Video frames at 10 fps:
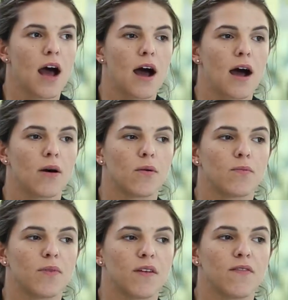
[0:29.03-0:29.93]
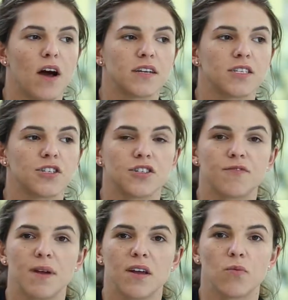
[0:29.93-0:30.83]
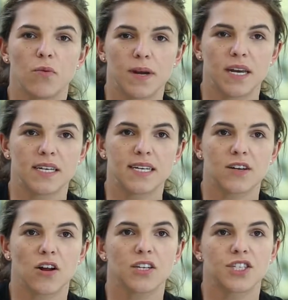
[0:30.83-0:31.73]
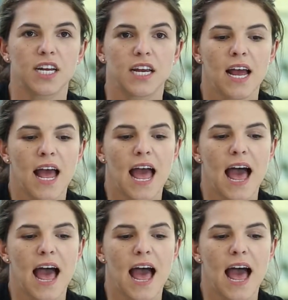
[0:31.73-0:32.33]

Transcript: the advantages of being a woman in technology